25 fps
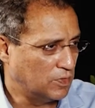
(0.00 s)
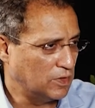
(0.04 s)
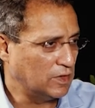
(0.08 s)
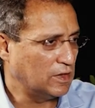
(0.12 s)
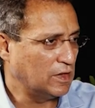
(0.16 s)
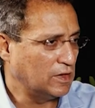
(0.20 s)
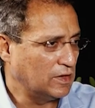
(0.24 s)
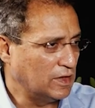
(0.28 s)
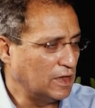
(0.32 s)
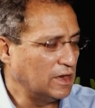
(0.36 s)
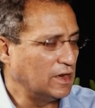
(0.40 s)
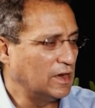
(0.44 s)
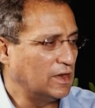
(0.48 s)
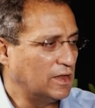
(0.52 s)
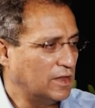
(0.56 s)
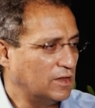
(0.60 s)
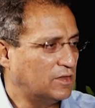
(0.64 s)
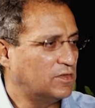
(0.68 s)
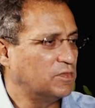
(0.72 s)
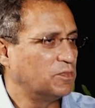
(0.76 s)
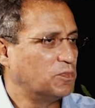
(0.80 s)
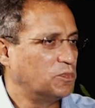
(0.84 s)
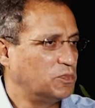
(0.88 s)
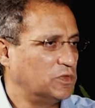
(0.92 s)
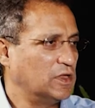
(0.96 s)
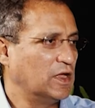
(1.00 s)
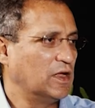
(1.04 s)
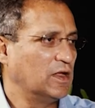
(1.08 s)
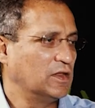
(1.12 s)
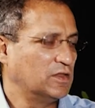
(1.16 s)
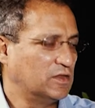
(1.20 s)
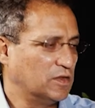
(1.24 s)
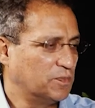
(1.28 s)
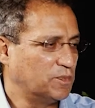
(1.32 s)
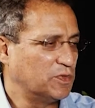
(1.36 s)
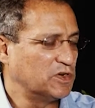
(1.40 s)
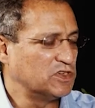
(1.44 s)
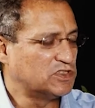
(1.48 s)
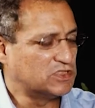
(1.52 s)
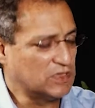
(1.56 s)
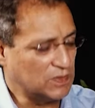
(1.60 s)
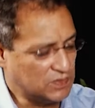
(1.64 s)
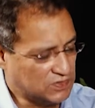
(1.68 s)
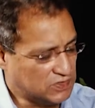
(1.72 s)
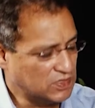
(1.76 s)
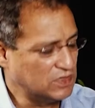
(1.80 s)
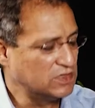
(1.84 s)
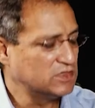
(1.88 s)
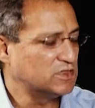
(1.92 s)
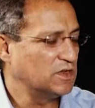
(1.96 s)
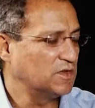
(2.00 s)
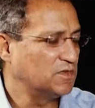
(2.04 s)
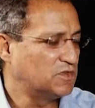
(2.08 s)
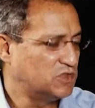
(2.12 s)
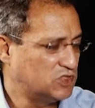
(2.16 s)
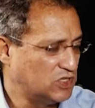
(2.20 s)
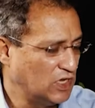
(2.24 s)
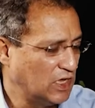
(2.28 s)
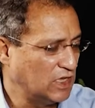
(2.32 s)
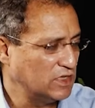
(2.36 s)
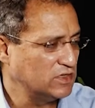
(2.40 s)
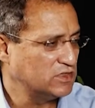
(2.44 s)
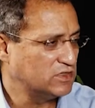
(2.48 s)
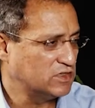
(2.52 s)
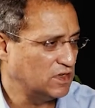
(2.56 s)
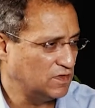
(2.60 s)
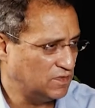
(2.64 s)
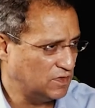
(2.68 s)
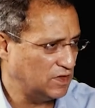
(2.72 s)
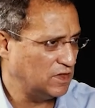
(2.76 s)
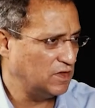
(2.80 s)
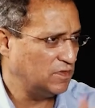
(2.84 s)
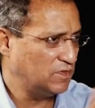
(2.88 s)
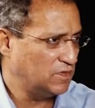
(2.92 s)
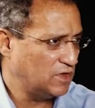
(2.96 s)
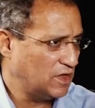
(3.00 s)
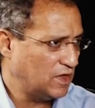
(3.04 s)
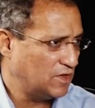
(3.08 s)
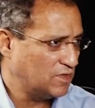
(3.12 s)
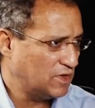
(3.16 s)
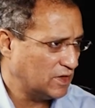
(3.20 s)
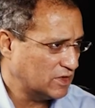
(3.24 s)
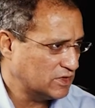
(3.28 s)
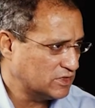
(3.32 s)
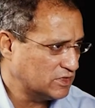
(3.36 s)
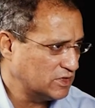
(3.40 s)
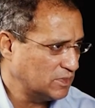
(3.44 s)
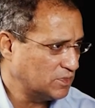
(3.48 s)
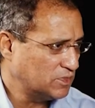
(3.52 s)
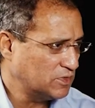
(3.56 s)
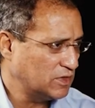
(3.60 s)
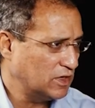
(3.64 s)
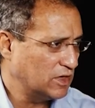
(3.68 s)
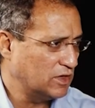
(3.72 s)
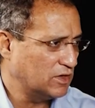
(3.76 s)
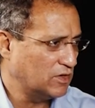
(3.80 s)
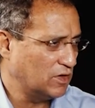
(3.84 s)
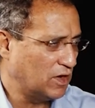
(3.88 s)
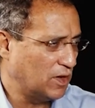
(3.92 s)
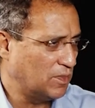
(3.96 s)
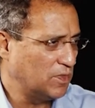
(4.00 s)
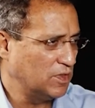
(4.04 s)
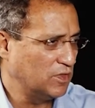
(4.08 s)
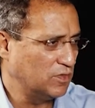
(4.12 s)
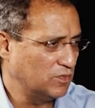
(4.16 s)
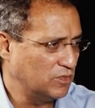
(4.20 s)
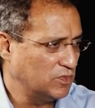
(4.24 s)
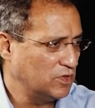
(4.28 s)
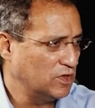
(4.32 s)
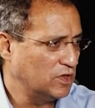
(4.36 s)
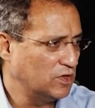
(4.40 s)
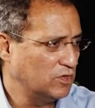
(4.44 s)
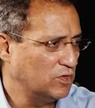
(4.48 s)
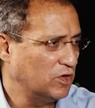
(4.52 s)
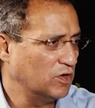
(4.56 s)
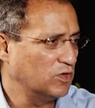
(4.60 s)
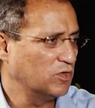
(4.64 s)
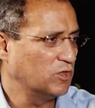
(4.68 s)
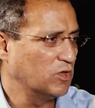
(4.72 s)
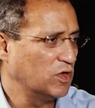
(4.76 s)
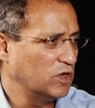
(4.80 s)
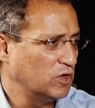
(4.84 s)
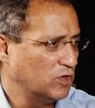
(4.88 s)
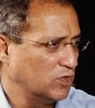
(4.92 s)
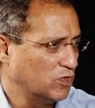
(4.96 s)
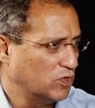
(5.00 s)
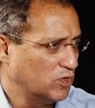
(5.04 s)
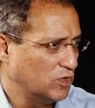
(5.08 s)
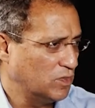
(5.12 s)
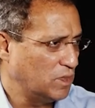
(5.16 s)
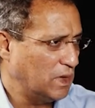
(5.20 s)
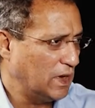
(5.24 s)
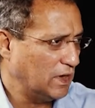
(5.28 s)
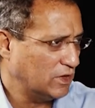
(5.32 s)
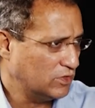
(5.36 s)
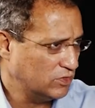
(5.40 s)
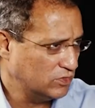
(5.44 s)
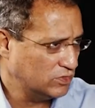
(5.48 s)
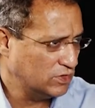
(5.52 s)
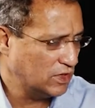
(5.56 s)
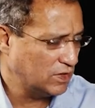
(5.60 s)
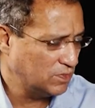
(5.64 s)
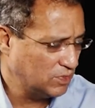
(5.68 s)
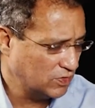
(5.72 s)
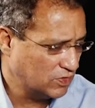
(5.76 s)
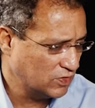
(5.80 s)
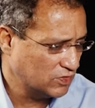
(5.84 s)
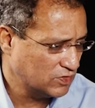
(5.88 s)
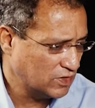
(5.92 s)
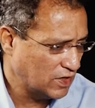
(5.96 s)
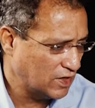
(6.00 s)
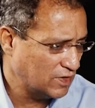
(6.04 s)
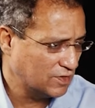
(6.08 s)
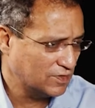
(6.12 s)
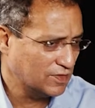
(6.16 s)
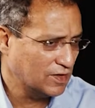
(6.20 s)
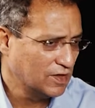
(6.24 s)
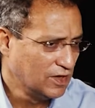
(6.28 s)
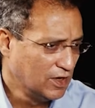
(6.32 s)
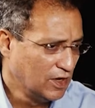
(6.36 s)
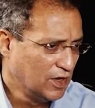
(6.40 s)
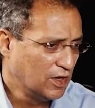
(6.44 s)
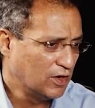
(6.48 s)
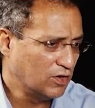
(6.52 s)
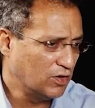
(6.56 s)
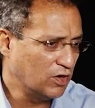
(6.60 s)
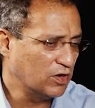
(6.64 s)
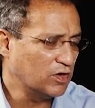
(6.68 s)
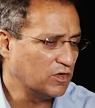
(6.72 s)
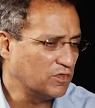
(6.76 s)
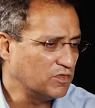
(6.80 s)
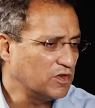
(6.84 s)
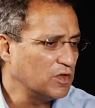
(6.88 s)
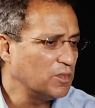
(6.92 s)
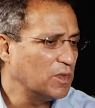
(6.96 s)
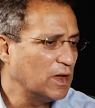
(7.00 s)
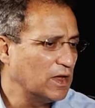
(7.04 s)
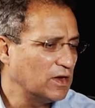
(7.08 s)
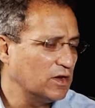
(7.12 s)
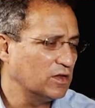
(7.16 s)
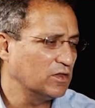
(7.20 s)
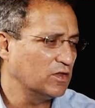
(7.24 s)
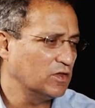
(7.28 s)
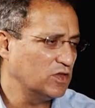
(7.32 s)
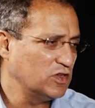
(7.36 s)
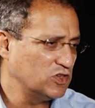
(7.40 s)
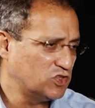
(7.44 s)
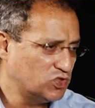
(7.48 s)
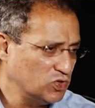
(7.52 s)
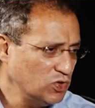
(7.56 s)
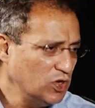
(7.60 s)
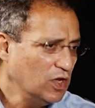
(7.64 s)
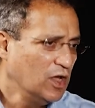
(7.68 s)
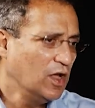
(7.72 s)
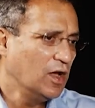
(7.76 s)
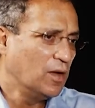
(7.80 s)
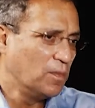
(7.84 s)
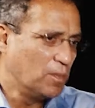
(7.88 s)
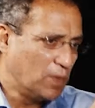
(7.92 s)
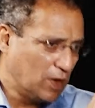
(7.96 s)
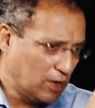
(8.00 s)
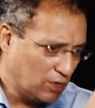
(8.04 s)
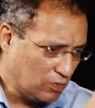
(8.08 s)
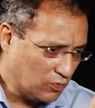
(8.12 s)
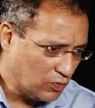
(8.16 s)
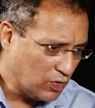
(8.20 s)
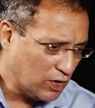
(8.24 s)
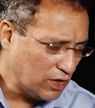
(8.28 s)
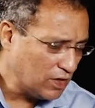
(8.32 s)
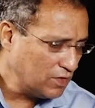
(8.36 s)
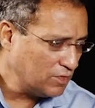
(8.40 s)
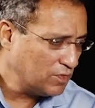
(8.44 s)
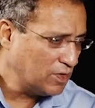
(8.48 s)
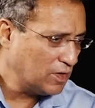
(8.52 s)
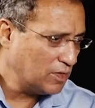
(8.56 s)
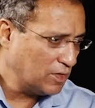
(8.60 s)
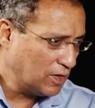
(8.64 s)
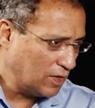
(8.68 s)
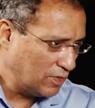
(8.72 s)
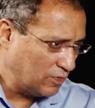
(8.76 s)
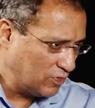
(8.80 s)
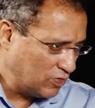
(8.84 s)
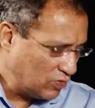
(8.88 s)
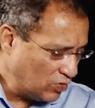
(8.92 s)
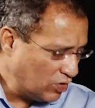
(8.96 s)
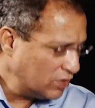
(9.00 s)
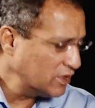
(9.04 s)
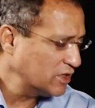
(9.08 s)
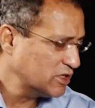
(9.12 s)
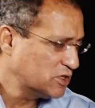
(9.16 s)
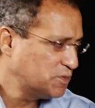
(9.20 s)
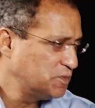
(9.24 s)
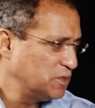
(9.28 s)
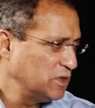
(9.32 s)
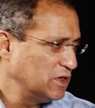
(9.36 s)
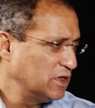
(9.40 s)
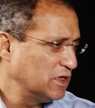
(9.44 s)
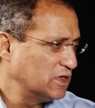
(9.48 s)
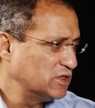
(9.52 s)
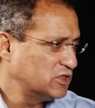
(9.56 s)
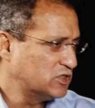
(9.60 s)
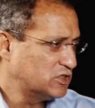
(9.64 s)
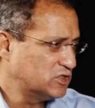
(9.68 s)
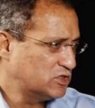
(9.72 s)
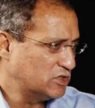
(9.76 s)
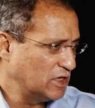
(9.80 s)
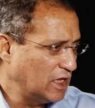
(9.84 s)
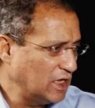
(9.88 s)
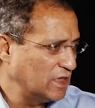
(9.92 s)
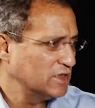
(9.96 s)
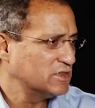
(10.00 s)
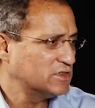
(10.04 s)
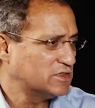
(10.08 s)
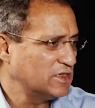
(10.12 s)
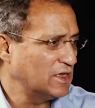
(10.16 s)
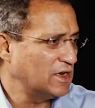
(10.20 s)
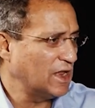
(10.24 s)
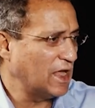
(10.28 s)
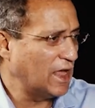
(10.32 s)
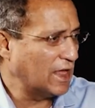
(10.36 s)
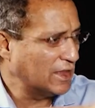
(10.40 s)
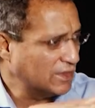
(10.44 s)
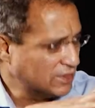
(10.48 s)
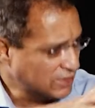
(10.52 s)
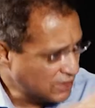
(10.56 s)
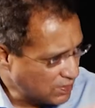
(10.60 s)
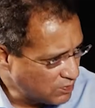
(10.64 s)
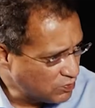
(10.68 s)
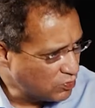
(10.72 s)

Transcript: But then the perceptions have changed, even if they have accepted. I mean, we are not going to go back to that, because there is a lot of debate on the issue. But whatever your experience says, that at the